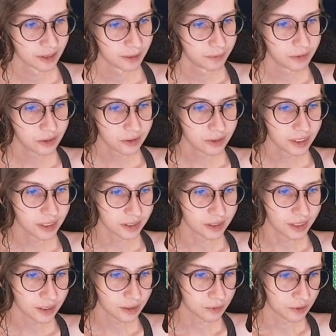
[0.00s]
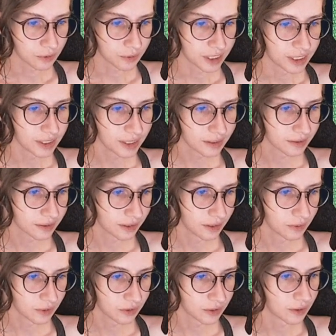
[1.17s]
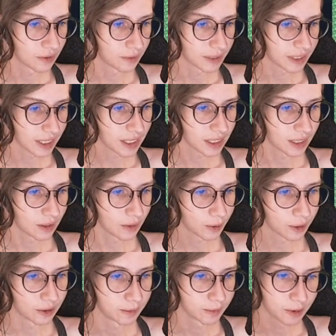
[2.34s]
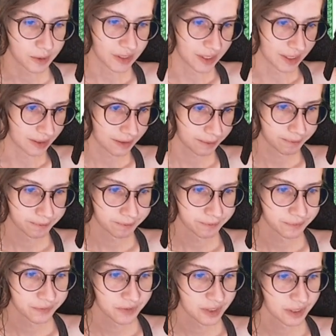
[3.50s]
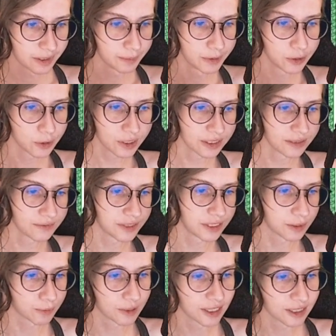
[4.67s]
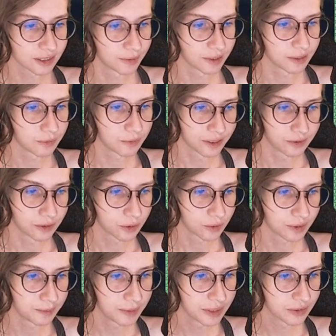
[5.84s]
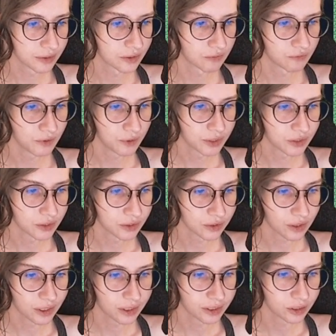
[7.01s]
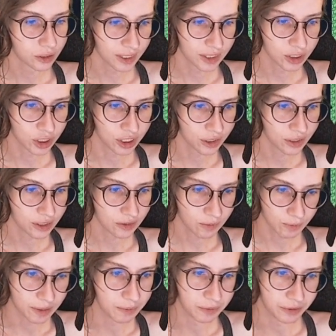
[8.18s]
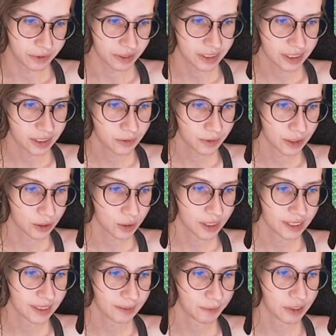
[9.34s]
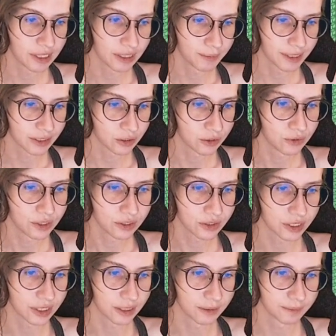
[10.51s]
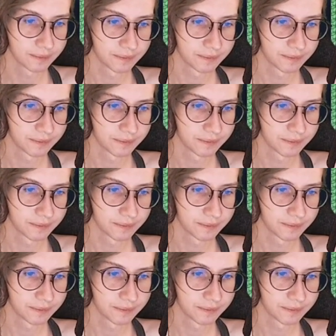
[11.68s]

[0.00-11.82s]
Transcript: Missouri is next with 26, then North Dakota with 8, and Oklahoma with 6. The majority of these approximately 120 bills focus on transgender young people, continuing a trend that began about 2 years ago.